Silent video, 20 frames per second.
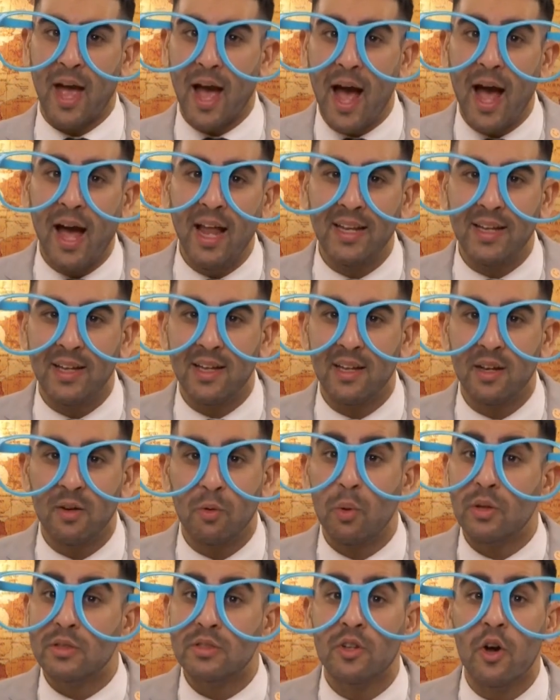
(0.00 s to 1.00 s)
Ali
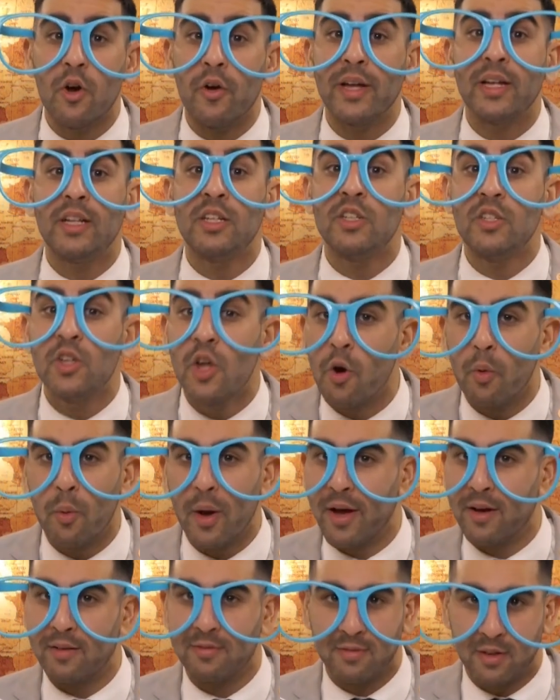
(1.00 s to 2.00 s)
was going
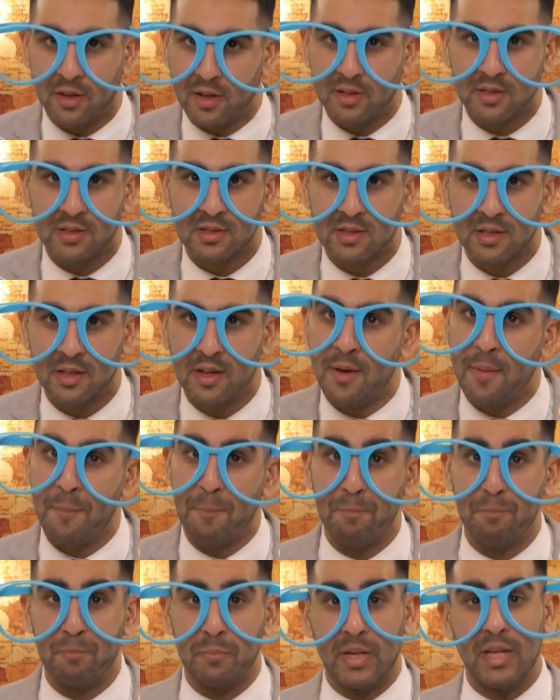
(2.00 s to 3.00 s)
nowhere fast.
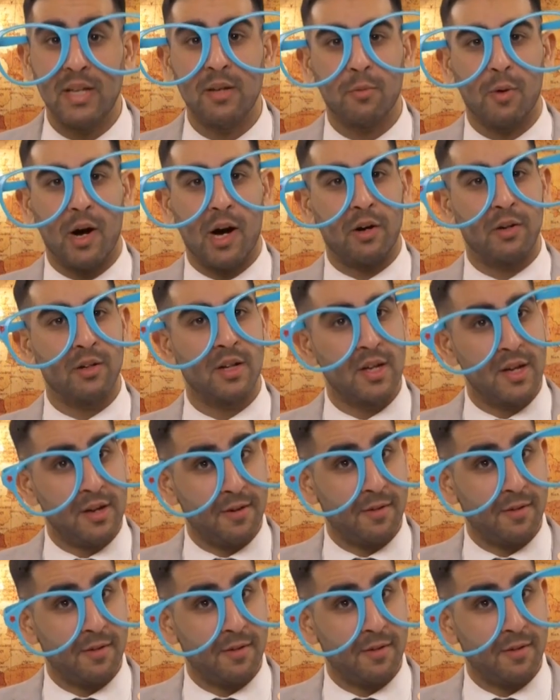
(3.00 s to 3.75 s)
Meanwhile,